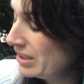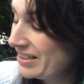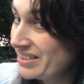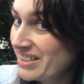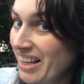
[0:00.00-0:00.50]

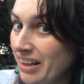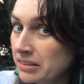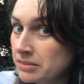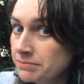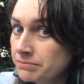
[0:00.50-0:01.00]
And
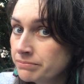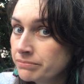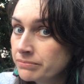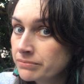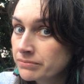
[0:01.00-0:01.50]
now
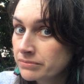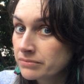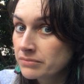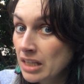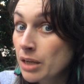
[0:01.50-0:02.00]

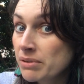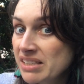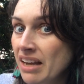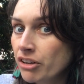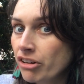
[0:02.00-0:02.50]
he was
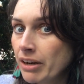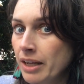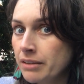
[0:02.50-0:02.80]
hungry.